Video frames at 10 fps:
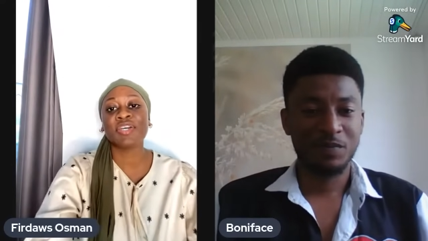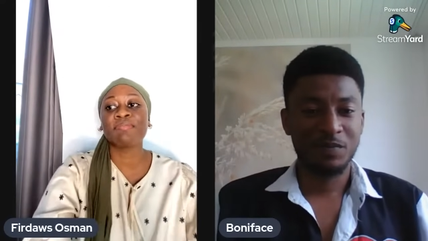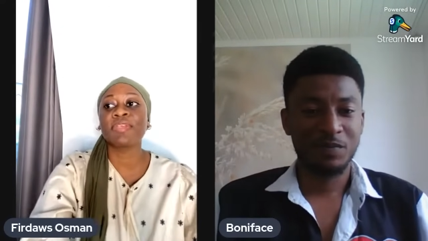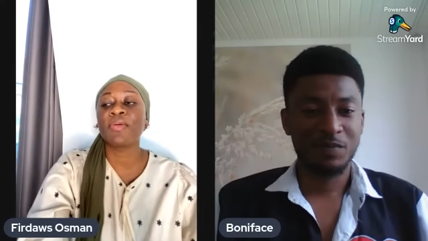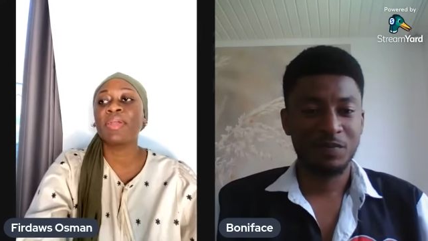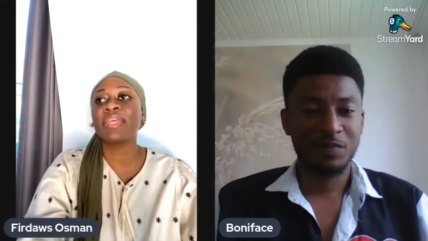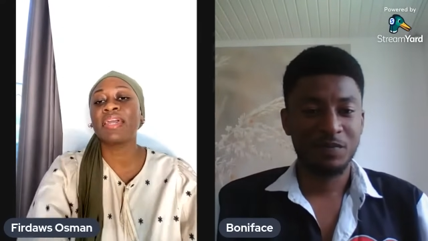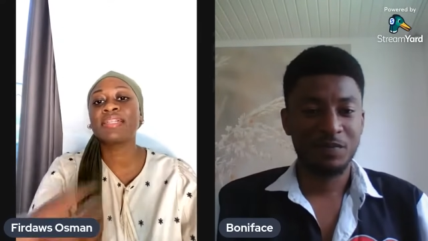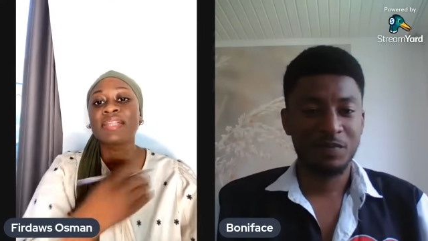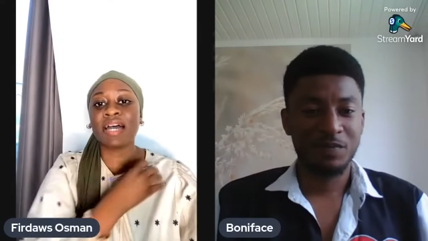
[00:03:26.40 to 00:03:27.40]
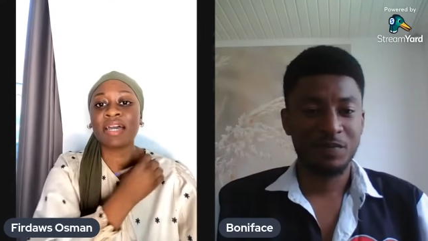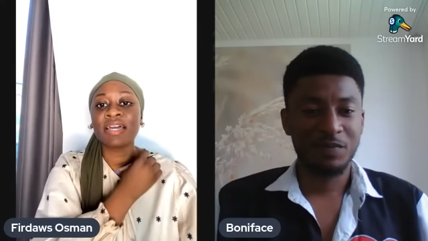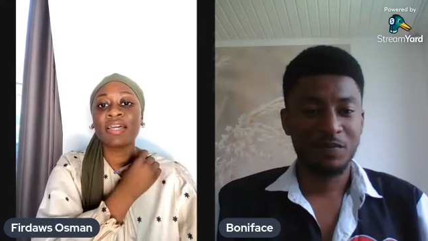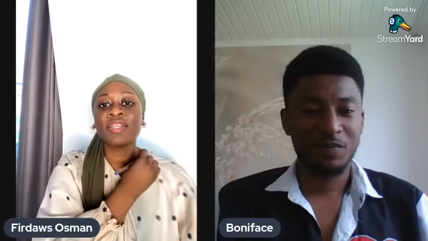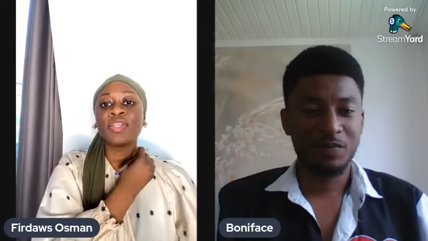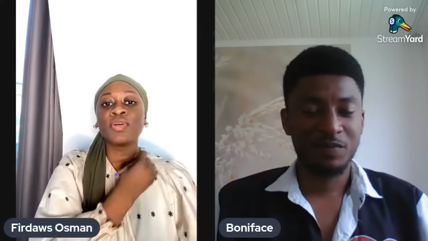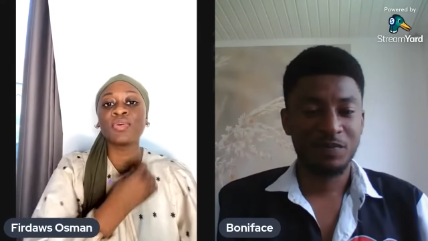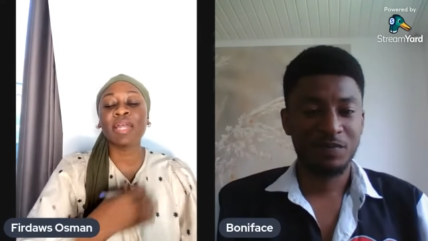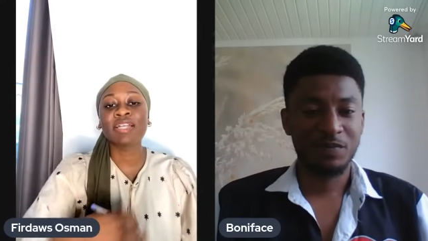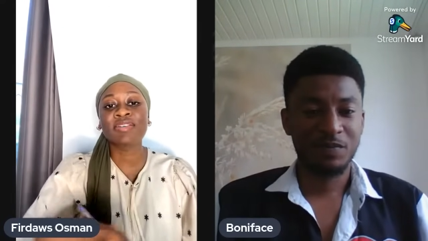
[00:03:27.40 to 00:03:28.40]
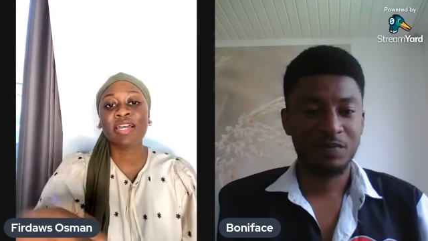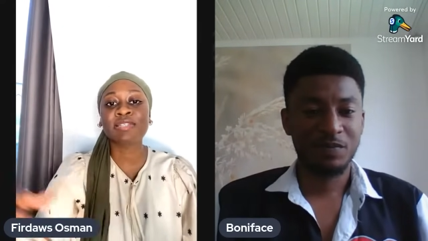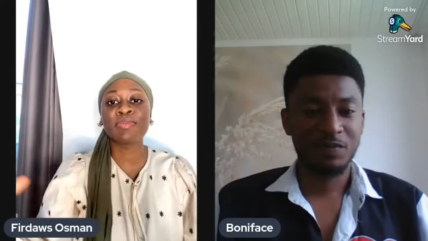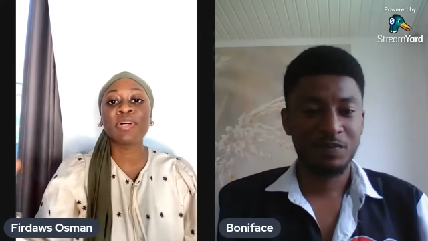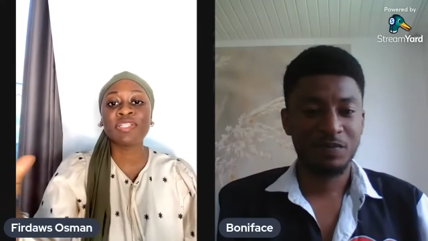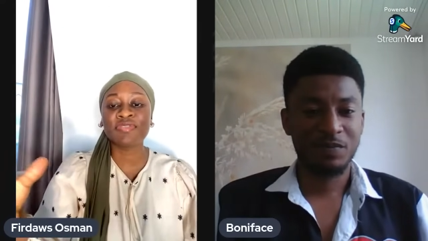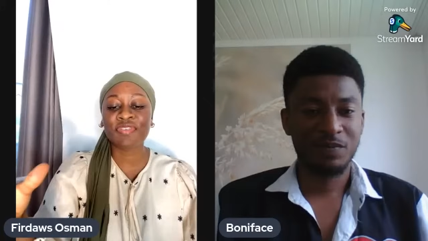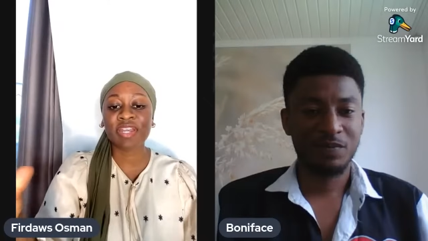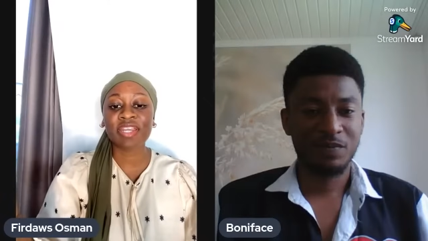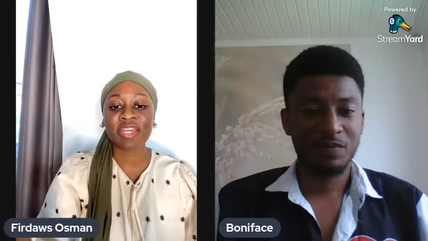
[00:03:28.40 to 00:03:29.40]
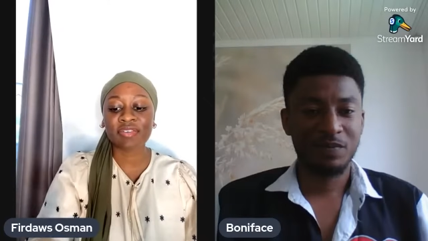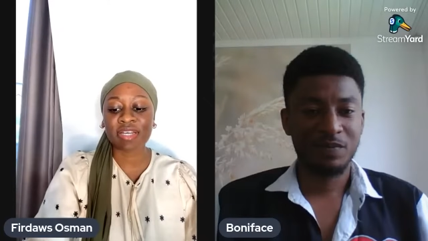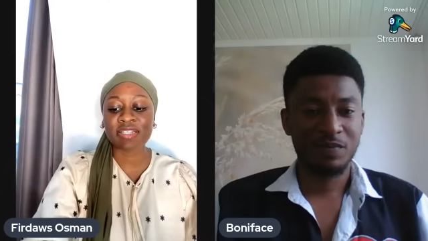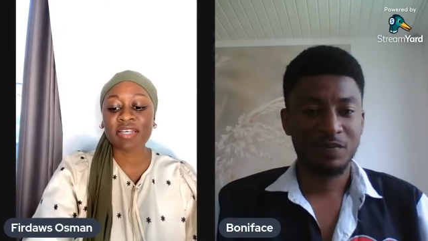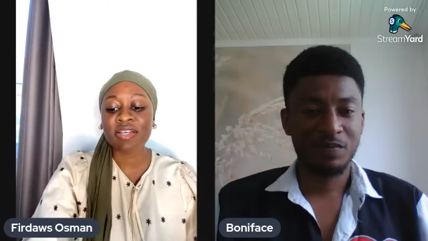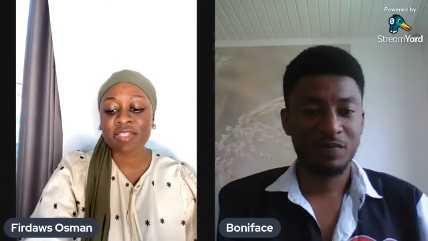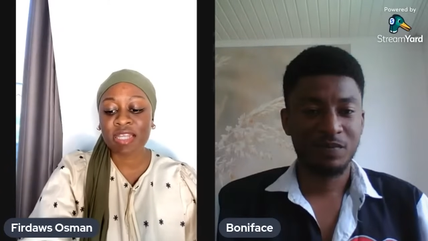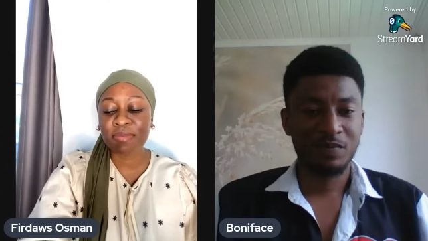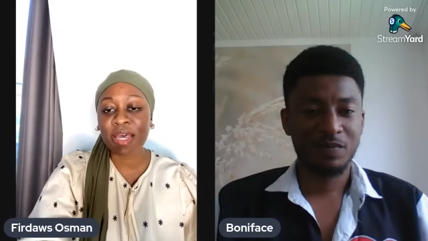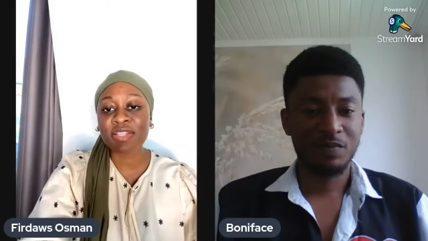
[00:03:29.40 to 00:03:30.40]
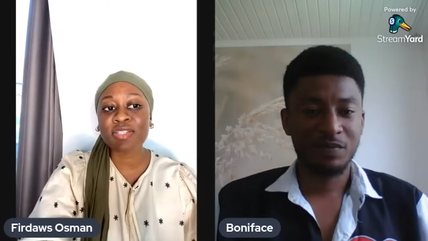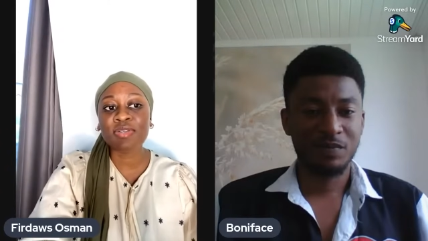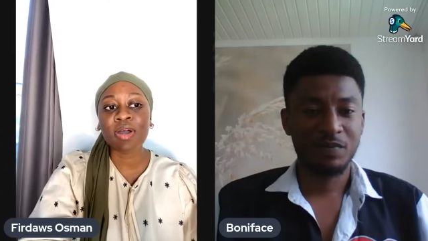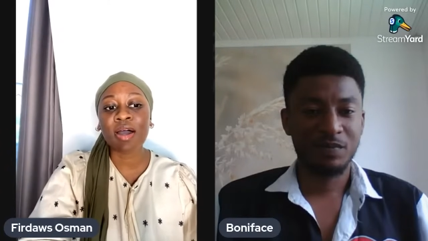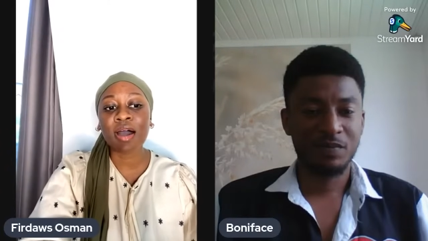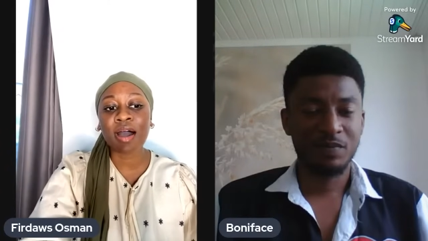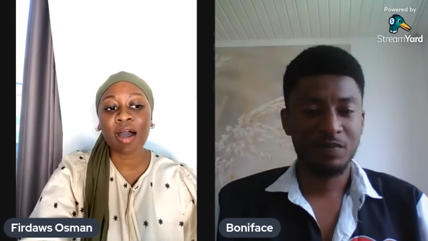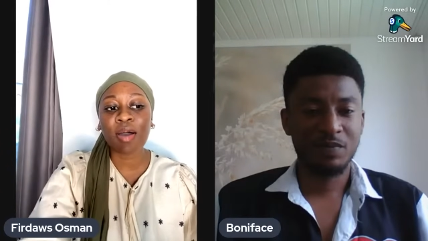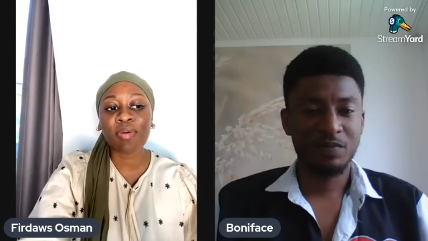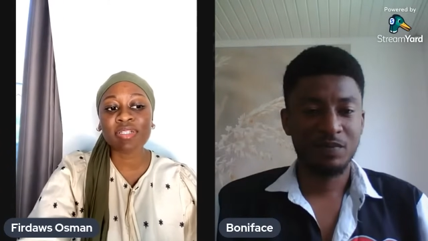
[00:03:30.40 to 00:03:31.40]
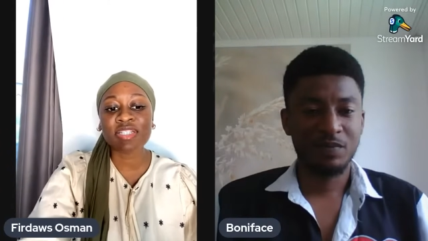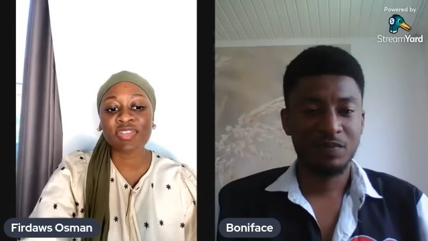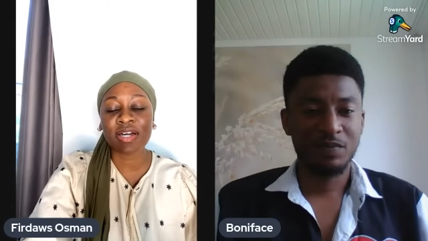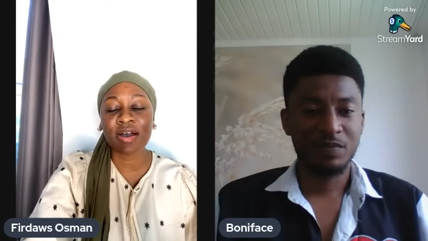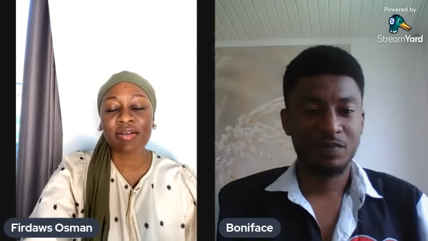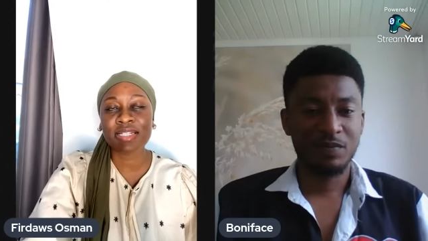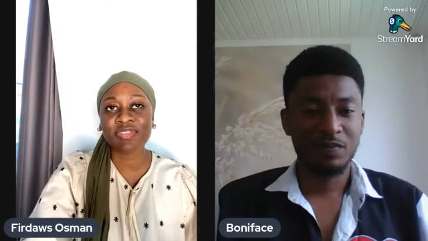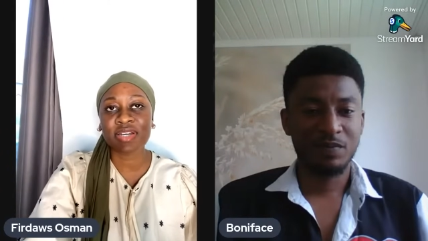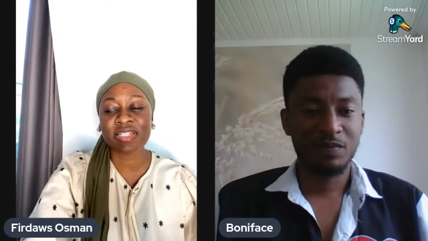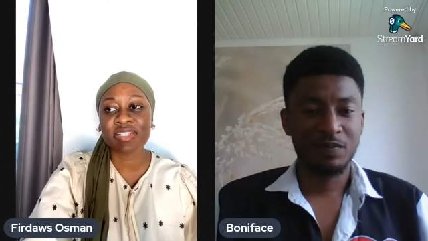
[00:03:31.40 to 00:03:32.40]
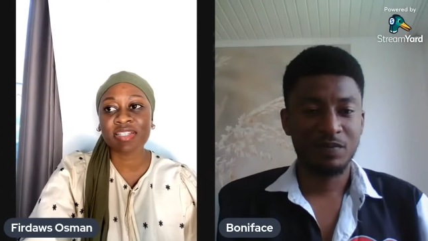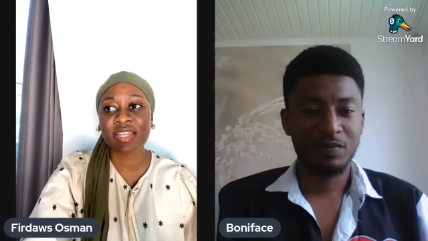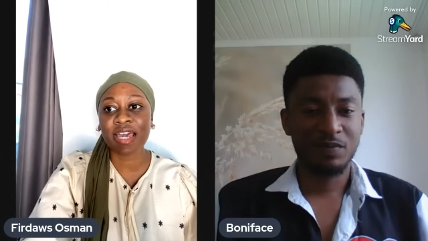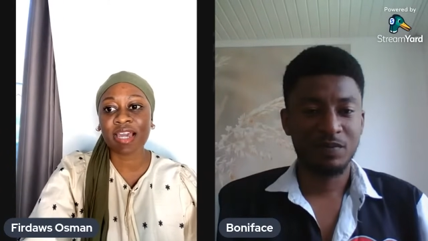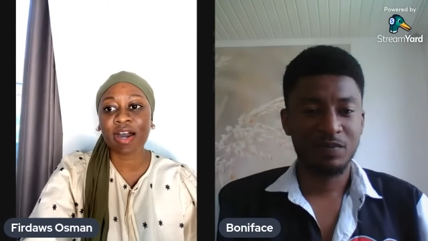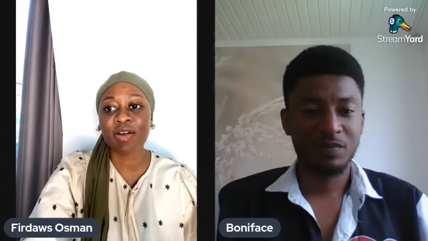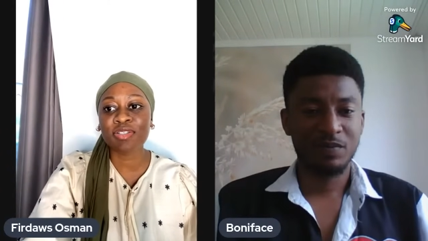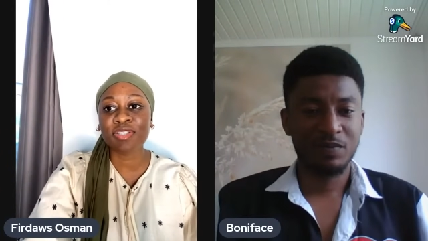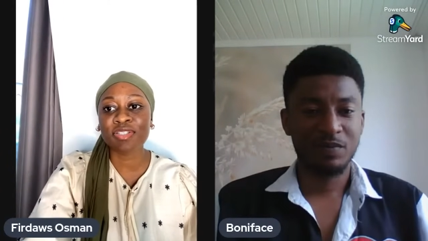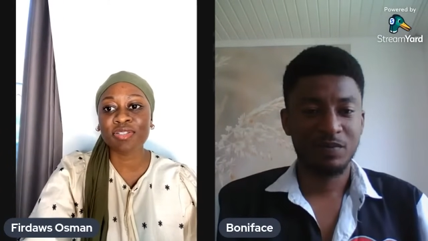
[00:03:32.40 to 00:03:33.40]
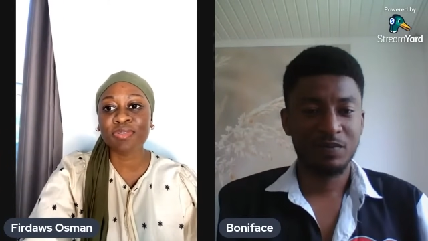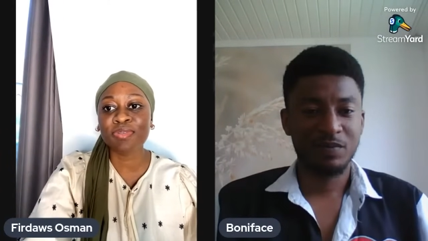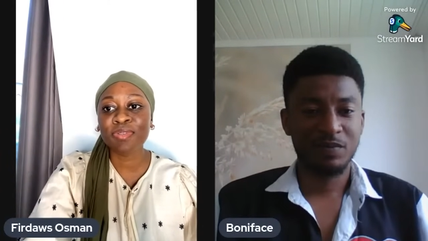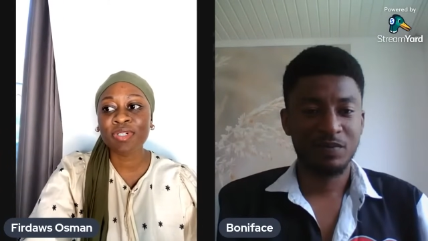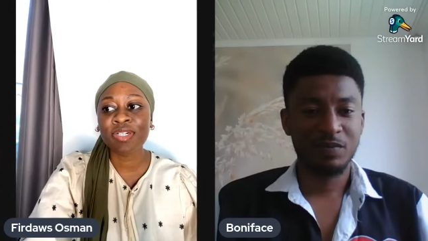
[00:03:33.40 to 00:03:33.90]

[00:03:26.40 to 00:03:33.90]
Speaker 1: Germany. When they enter, they would like to explore different areas. So let me ask you, how was it? How was the transition? like? How did you?